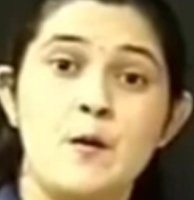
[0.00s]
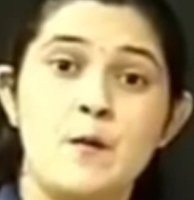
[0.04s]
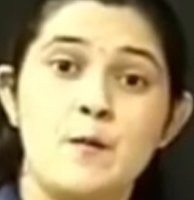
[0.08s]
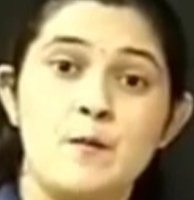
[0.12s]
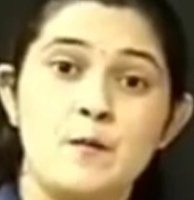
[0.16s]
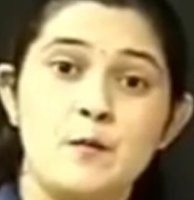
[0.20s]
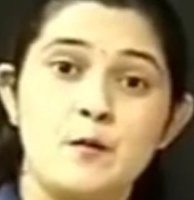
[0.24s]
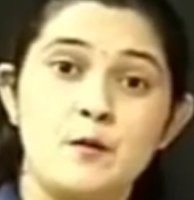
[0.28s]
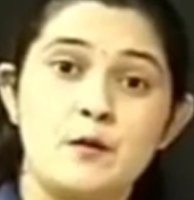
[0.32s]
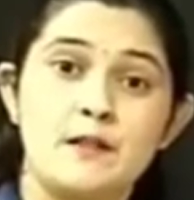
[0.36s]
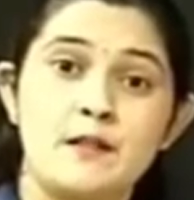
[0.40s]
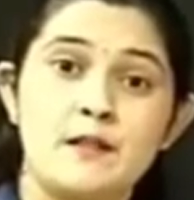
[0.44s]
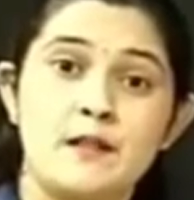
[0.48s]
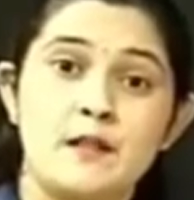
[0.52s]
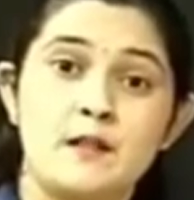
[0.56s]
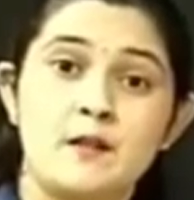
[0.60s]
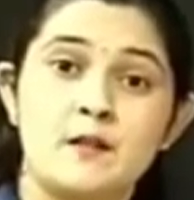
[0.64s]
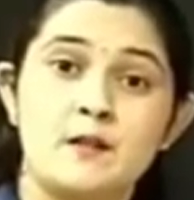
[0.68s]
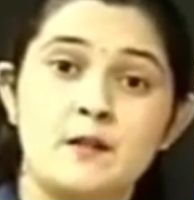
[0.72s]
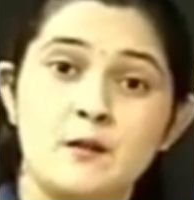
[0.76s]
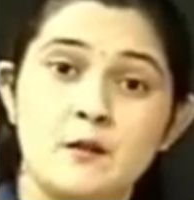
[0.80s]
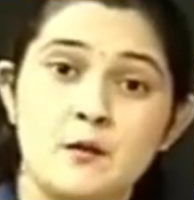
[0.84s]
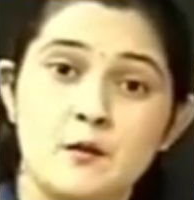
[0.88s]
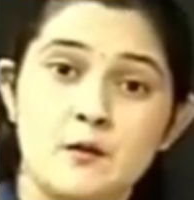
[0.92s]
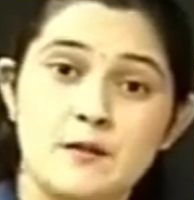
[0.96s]
move the
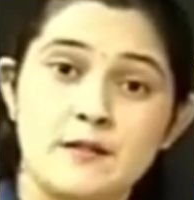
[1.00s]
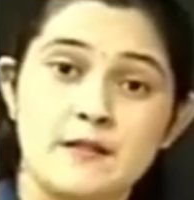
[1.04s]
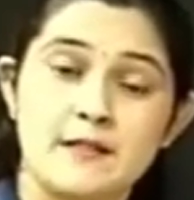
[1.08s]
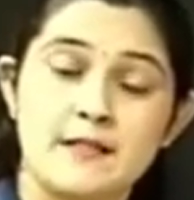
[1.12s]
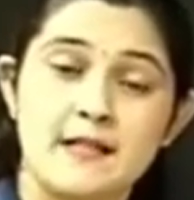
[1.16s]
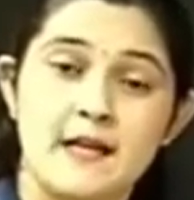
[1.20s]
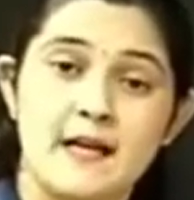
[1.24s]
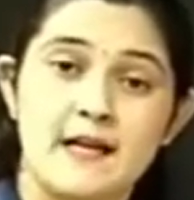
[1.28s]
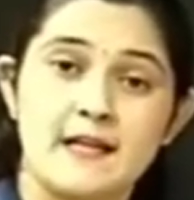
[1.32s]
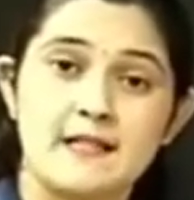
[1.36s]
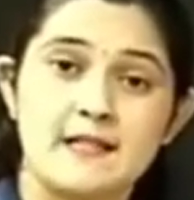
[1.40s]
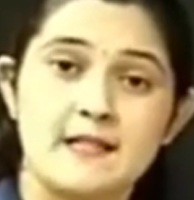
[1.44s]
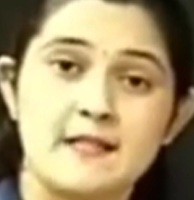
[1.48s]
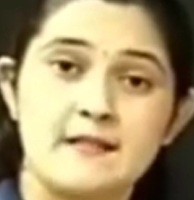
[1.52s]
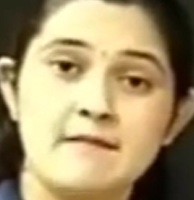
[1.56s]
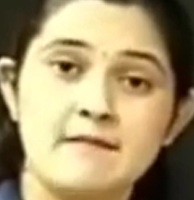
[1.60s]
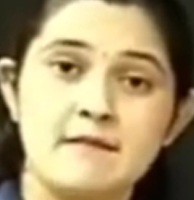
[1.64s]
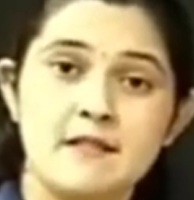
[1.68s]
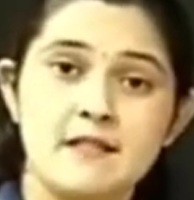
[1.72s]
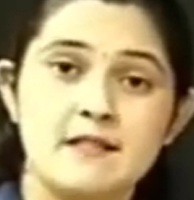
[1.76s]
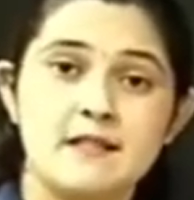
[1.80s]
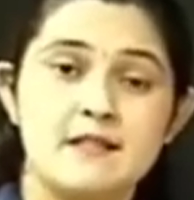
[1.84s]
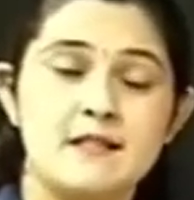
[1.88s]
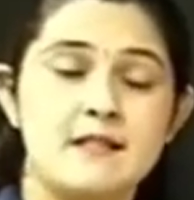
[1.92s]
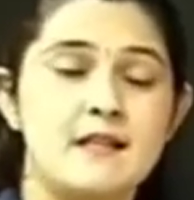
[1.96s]
grocery
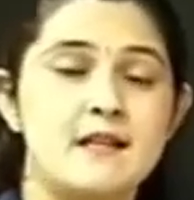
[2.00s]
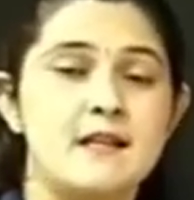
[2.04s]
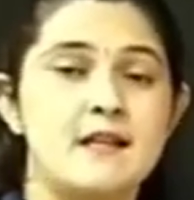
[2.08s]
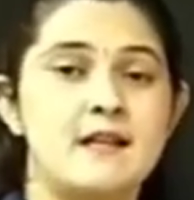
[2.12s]
items?